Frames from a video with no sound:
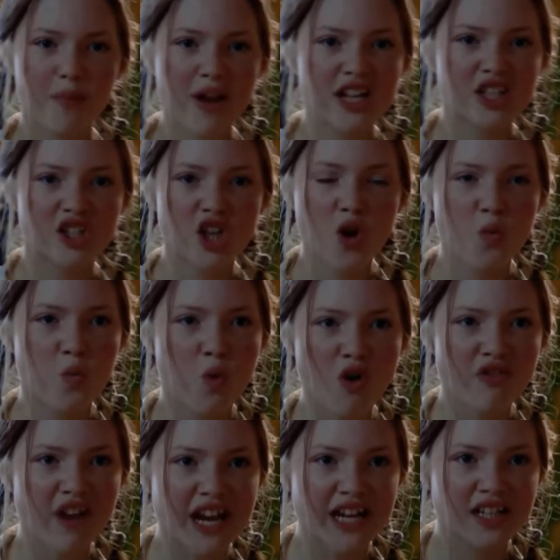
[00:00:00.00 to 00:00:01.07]
I've been
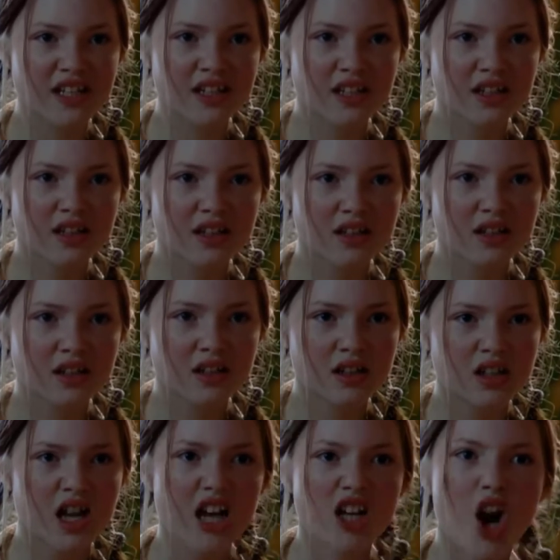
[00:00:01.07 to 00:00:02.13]
so worried.
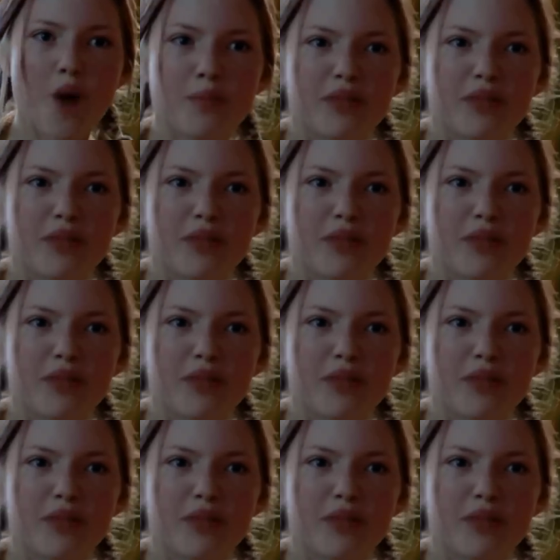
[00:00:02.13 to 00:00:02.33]
I